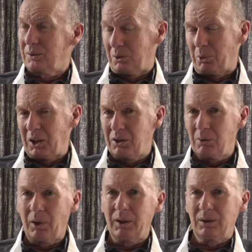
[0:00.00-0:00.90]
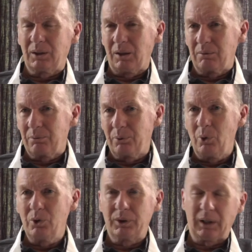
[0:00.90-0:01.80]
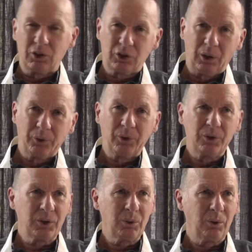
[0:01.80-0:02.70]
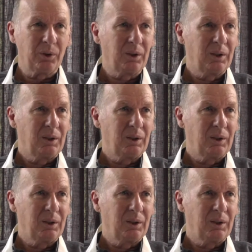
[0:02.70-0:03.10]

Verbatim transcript: to bring in your money, to get food, to get shelter and so on.